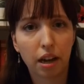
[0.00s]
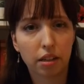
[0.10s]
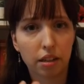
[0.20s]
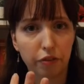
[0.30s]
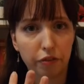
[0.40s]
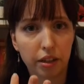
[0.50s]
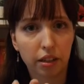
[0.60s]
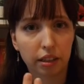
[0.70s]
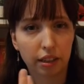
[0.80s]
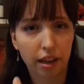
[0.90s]
I didn't feel
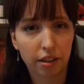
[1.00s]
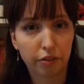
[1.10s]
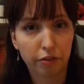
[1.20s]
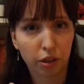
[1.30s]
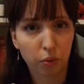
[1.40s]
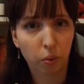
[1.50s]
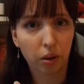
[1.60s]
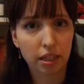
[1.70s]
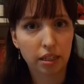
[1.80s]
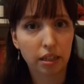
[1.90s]
like they had different
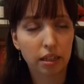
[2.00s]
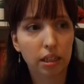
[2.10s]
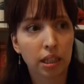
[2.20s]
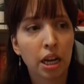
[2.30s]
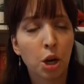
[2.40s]
voices.